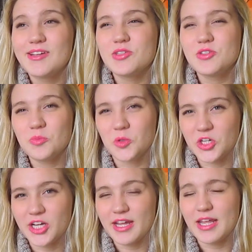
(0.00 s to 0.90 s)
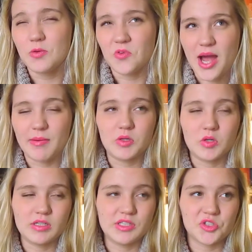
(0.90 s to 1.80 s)
Super good. And in Rabbit
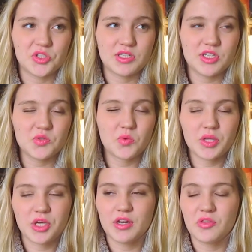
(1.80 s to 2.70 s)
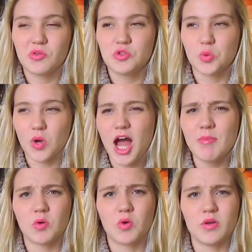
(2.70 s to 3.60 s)
Hole, he's really good in
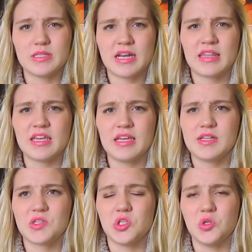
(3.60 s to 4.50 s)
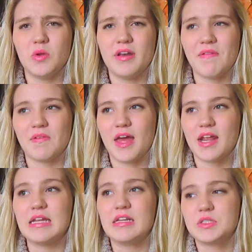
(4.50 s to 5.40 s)
drama roles, and I think he doesn't do enough of
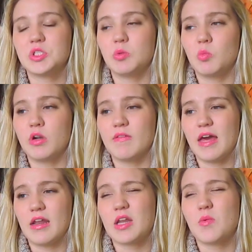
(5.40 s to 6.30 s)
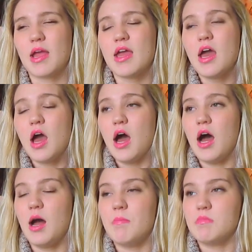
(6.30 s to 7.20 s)
that. He needs to do more of that. Anyway,
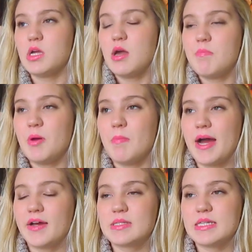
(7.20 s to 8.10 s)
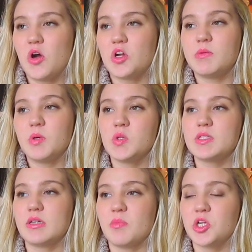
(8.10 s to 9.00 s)
but Miles Teller, he
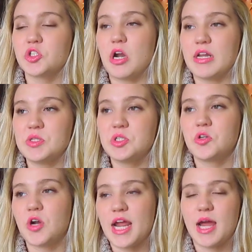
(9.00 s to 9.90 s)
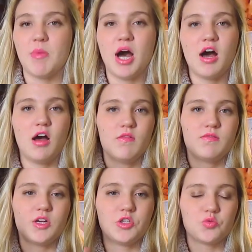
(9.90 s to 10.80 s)
posted a picture on Instagram
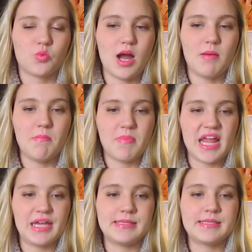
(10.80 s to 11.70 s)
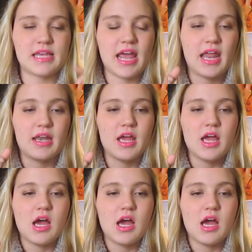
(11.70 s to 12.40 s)
of a drum bass and